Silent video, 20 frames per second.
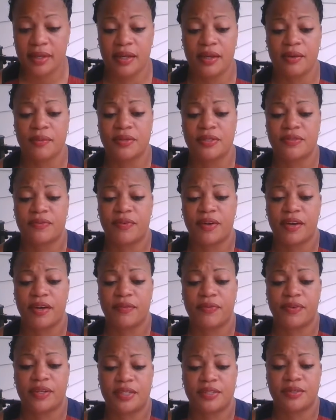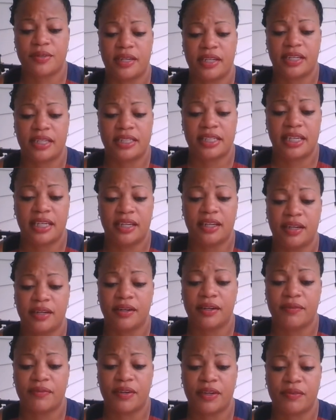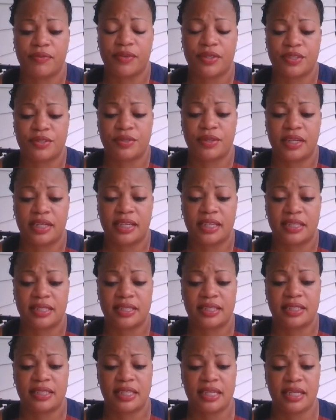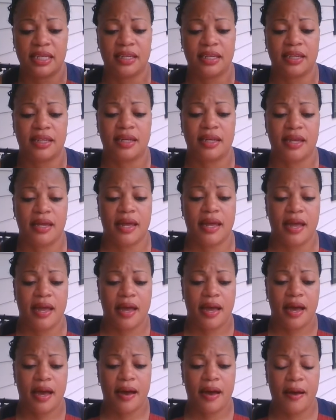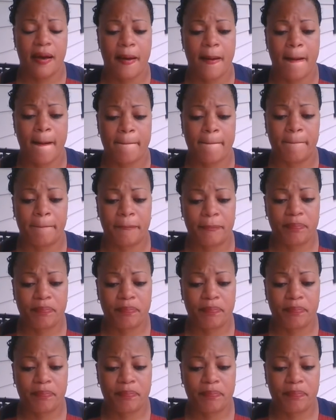it was very frustrating to hear very frustrating to see um,